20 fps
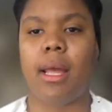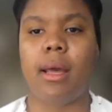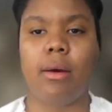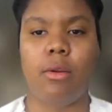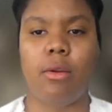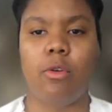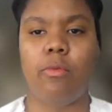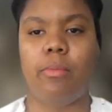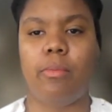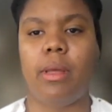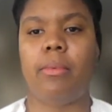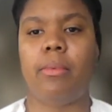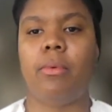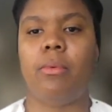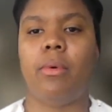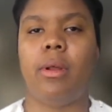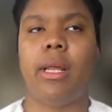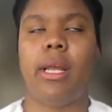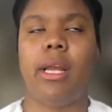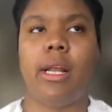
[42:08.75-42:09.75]
I don't know if people
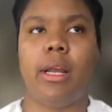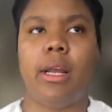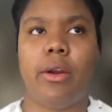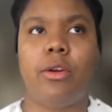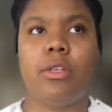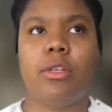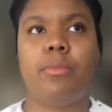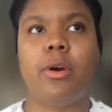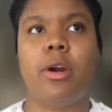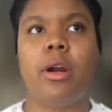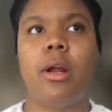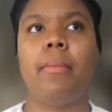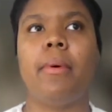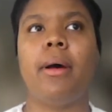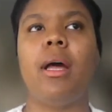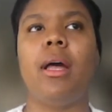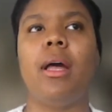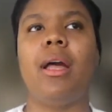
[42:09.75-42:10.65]
want to hear the curse part, but